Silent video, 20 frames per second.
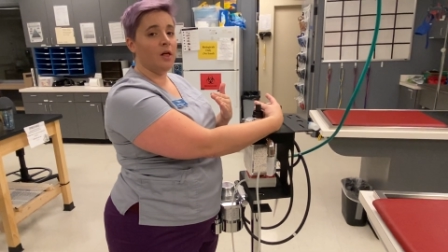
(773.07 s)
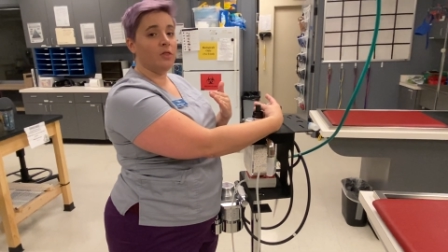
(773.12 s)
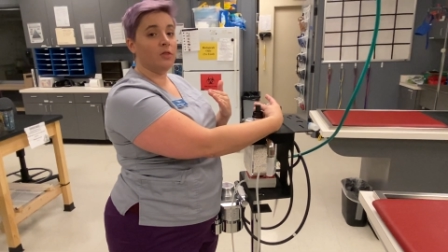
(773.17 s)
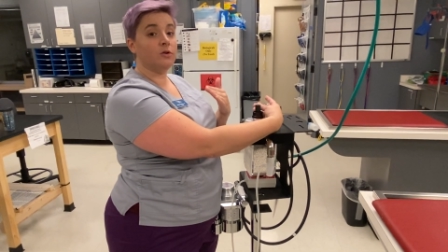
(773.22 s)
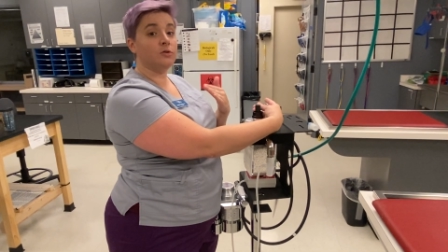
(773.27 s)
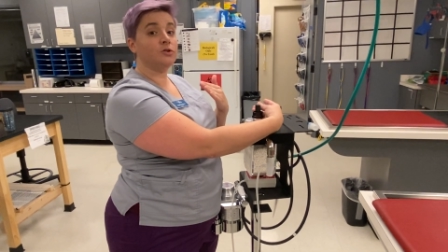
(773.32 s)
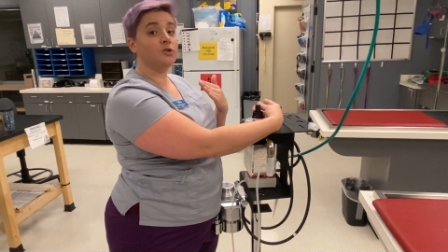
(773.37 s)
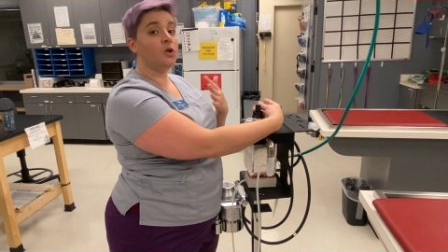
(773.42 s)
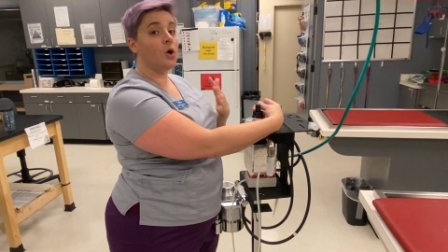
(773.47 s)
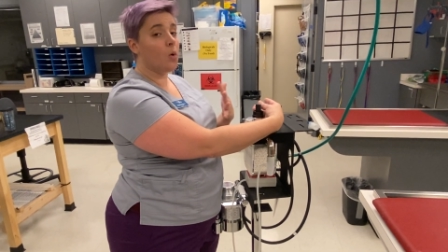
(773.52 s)

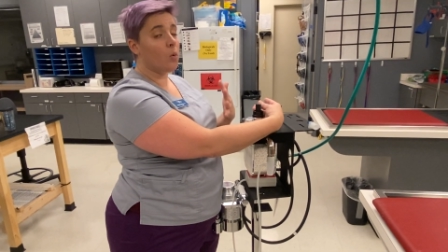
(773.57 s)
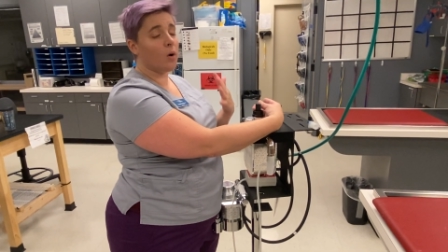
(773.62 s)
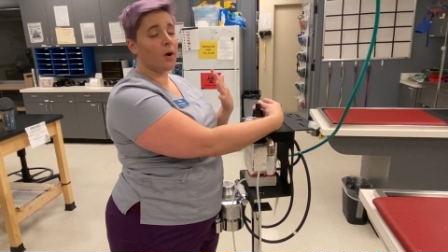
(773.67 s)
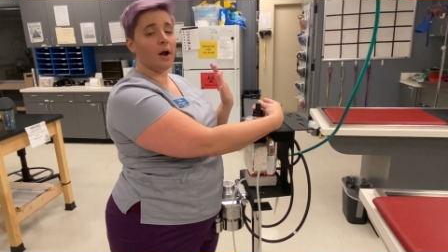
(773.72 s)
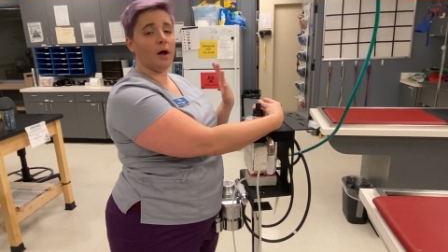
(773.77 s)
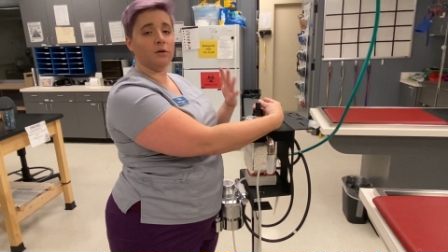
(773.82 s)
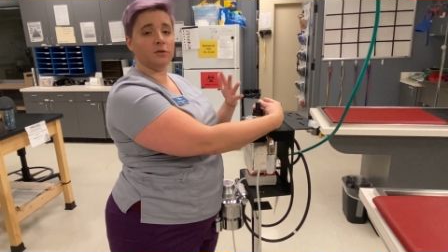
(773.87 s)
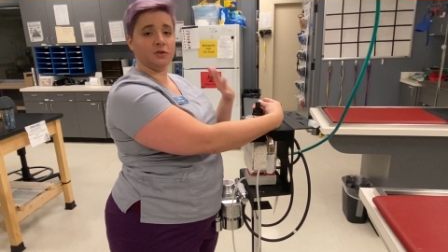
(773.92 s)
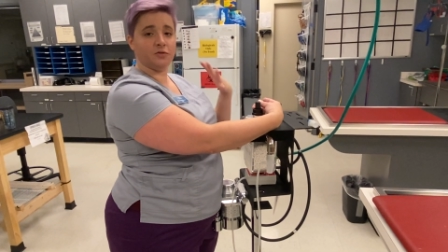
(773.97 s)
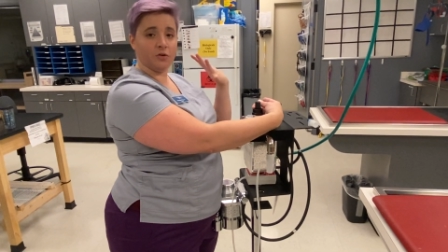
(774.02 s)
there's nowhere
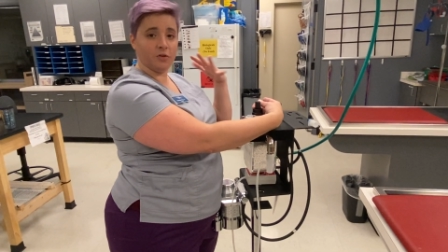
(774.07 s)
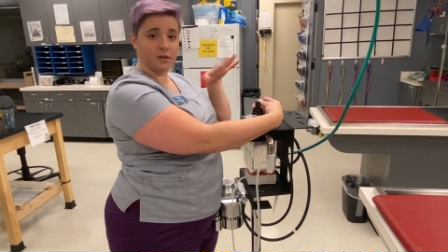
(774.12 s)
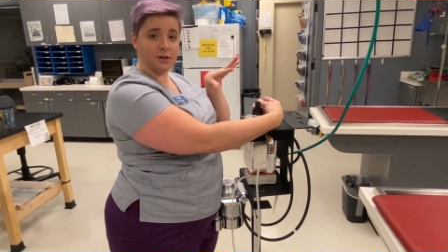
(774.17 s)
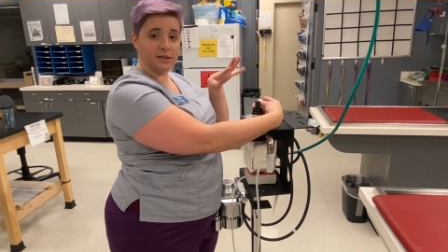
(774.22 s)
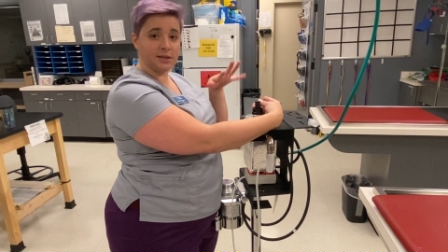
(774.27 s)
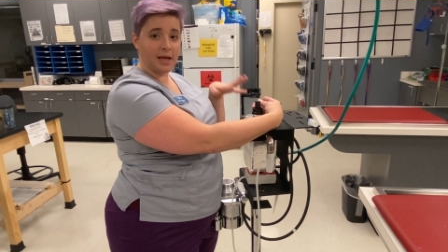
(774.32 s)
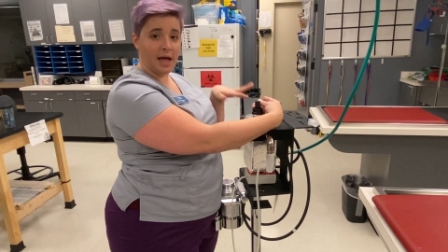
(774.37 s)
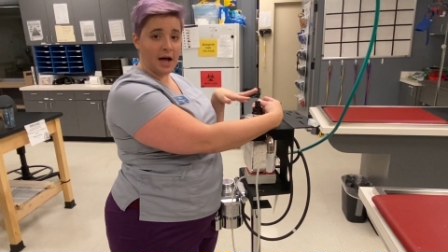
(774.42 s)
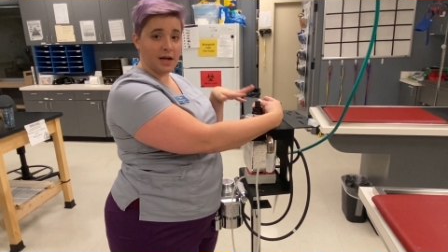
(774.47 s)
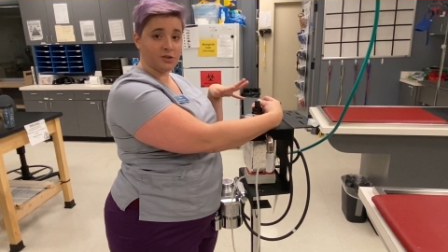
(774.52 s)
else for
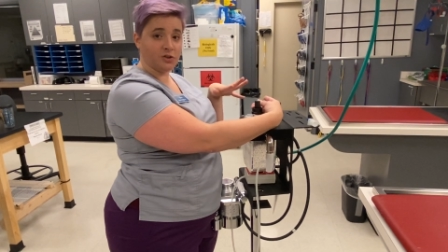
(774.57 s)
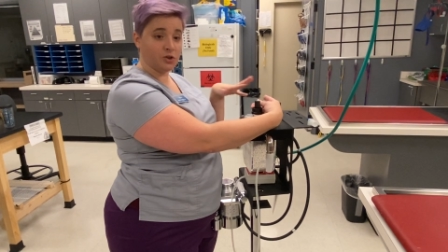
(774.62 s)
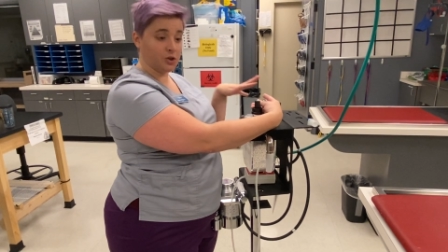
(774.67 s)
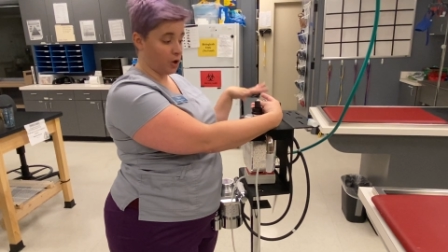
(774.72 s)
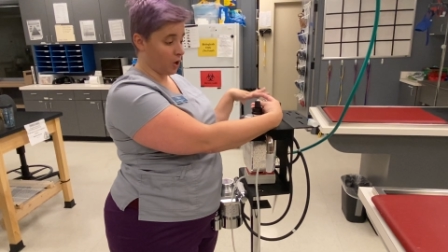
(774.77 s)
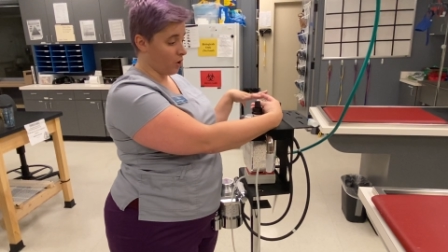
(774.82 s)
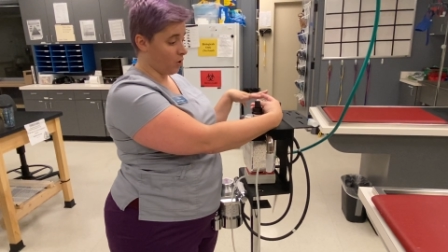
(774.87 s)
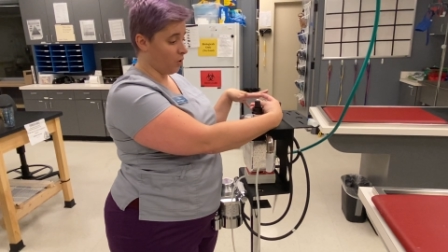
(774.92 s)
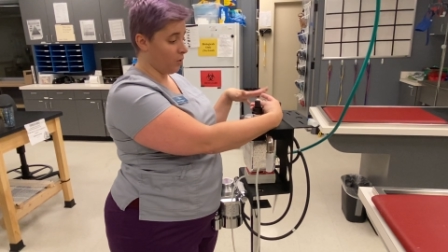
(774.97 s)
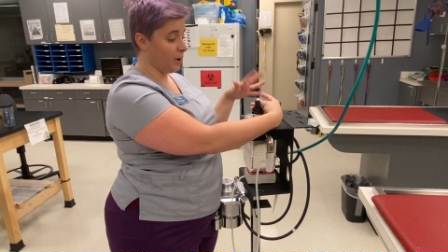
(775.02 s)
this gas to
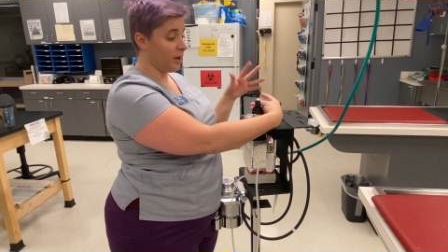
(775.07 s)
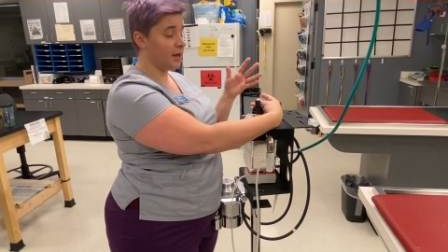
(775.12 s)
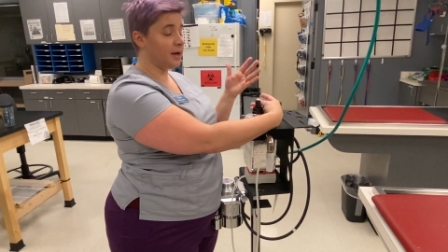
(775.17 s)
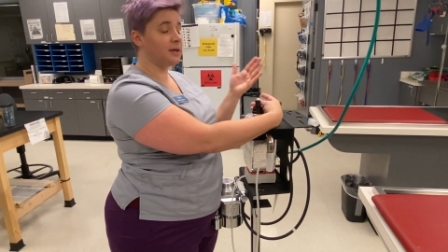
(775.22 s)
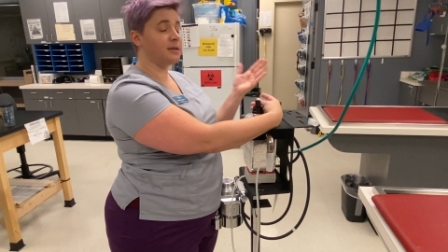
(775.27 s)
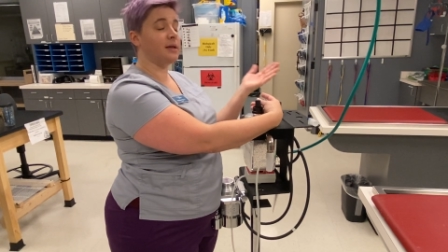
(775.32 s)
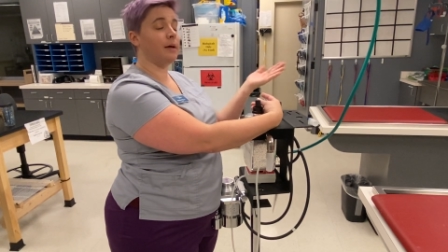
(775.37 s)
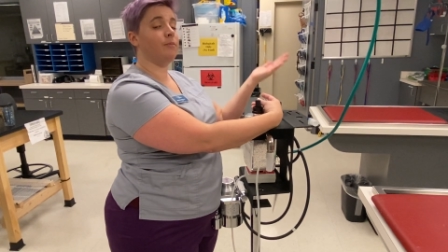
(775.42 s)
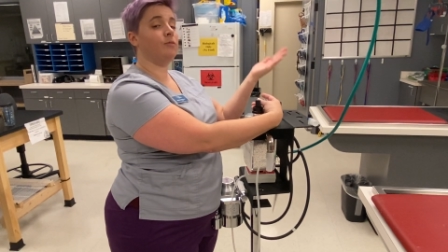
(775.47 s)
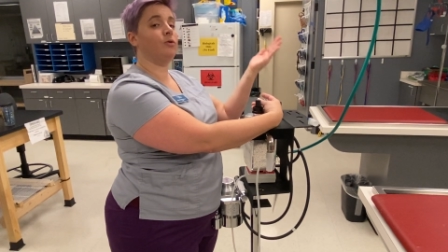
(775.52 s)
go
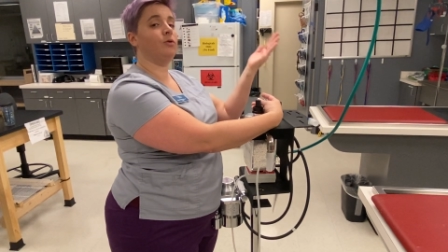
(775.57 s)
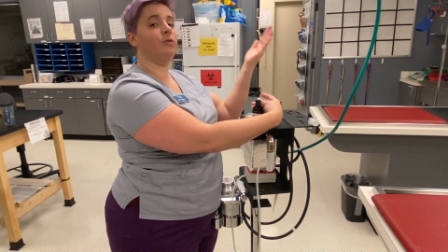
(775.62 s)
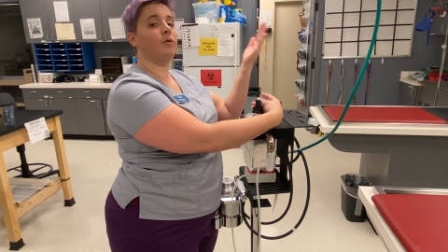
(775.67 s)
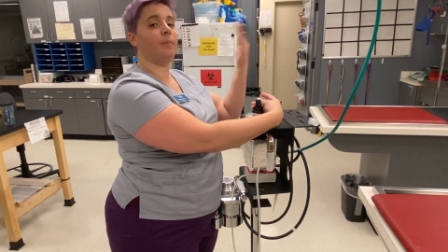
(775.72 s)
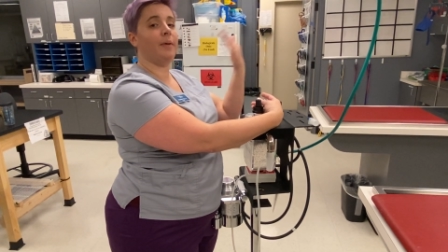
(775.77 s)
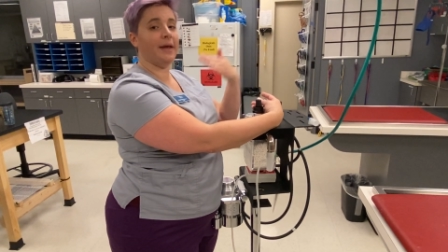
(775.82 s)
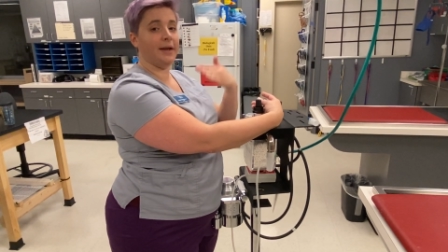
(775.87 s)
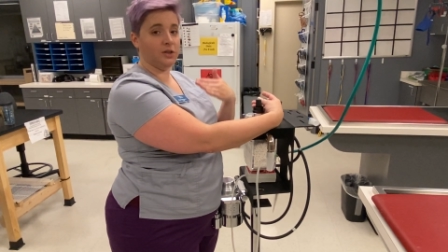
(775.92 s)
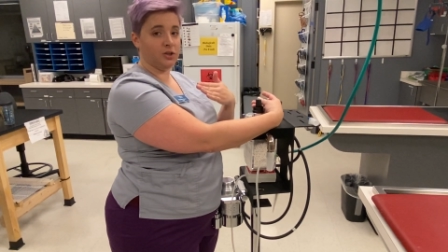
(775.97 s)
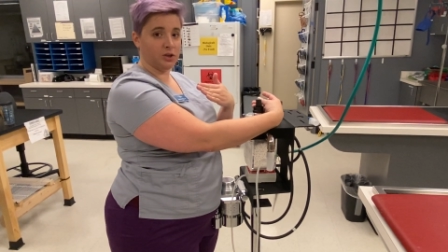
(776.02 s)
except to the
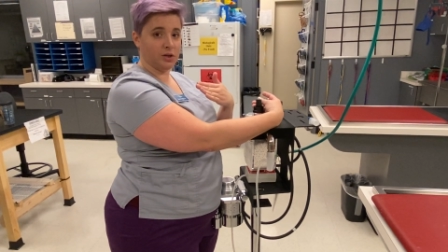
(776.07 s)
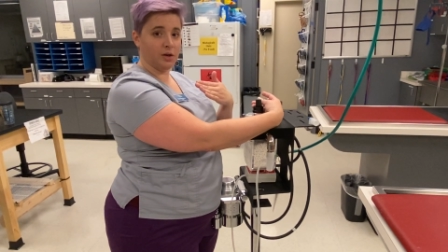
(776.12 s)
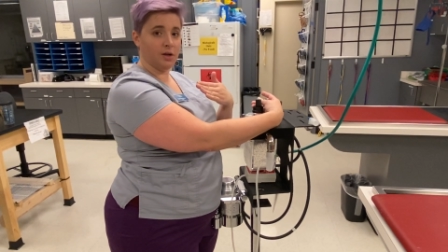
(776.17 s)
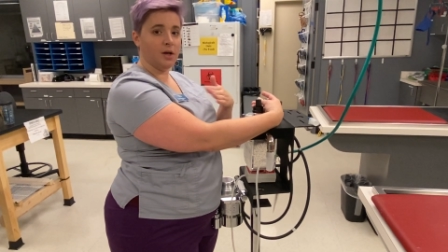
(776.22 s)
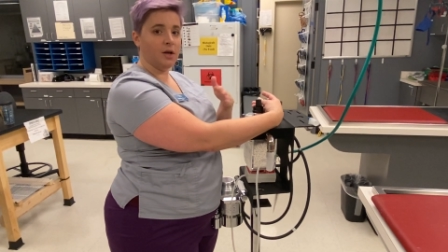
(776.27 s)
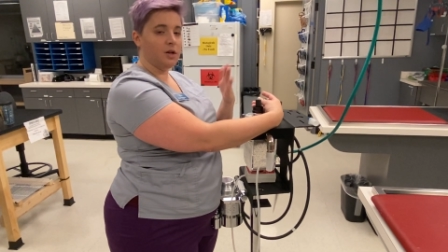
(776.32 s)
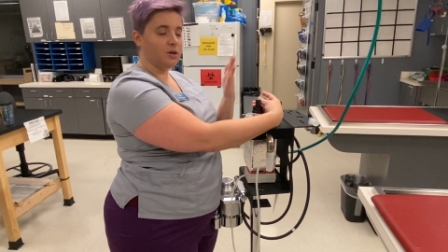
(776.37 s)
patient.